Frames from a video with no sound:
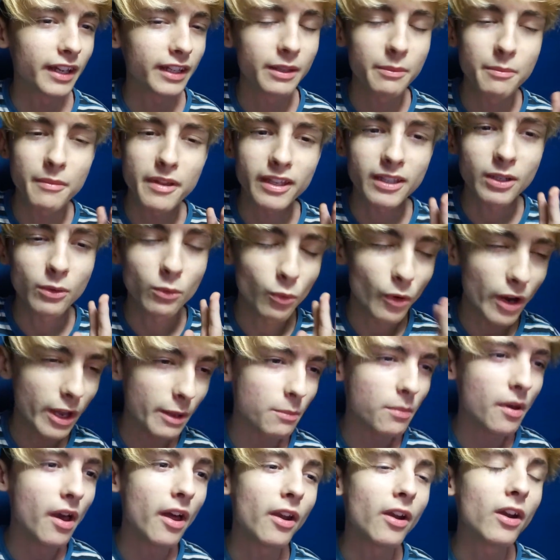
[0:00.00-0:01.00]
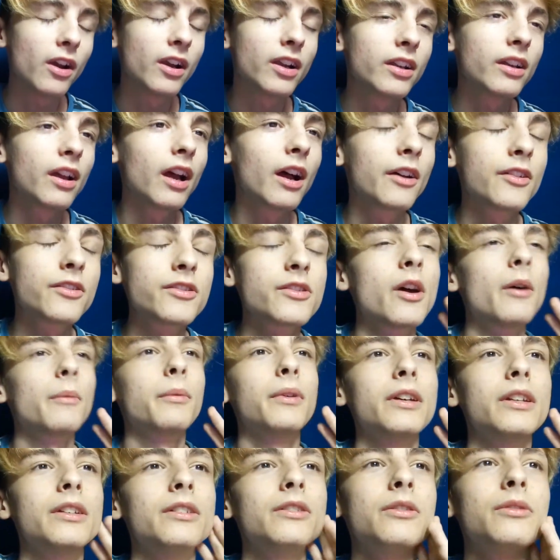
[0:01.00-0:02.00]
I can make it way better, so
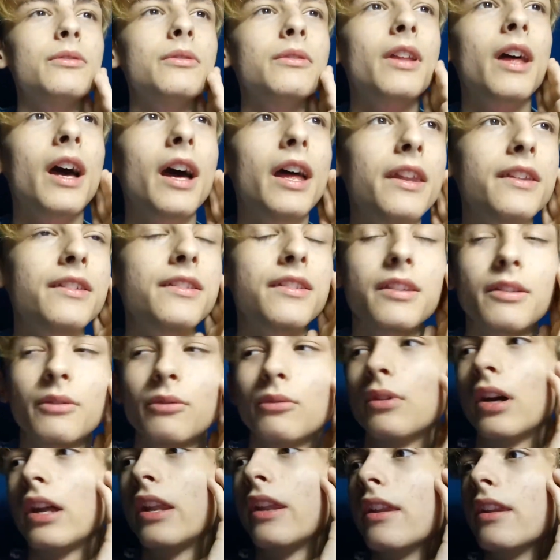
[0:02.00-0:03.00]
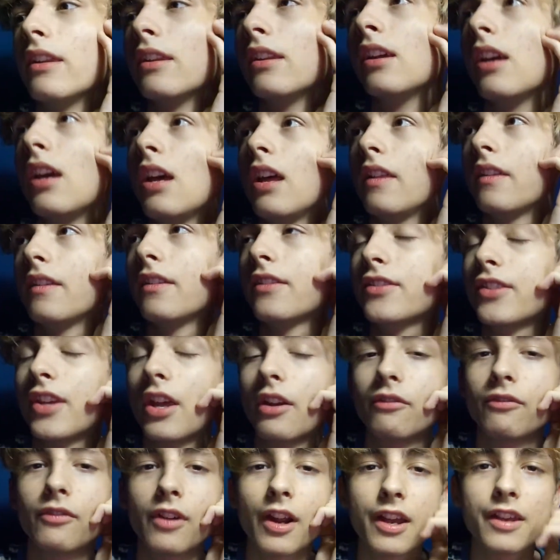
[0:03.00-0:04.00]
I'm gonna do that when the
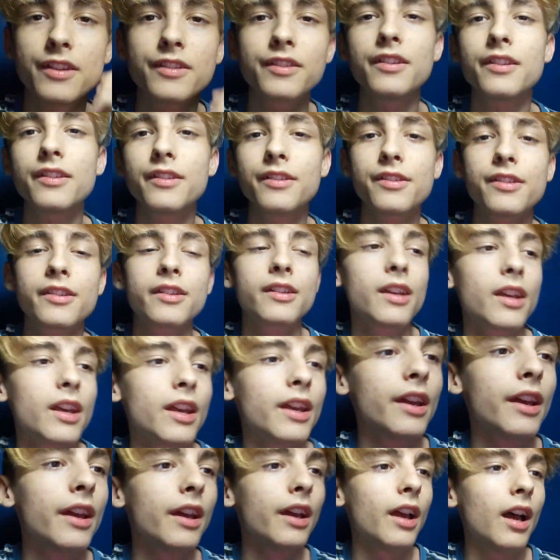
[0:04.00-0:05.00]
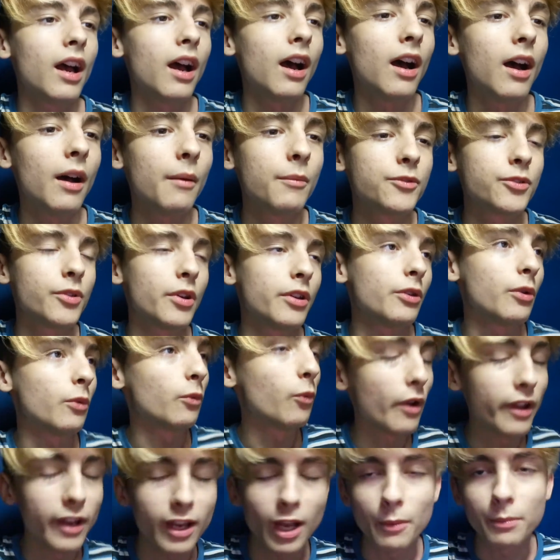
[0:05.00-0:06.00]
sun rises, so I don't
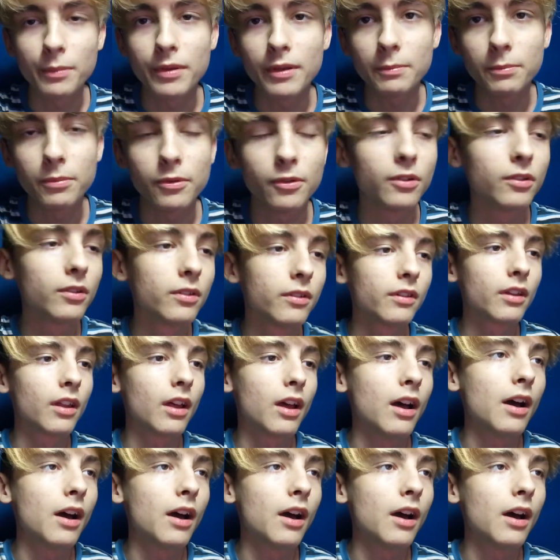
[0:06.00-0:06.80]
wake up people.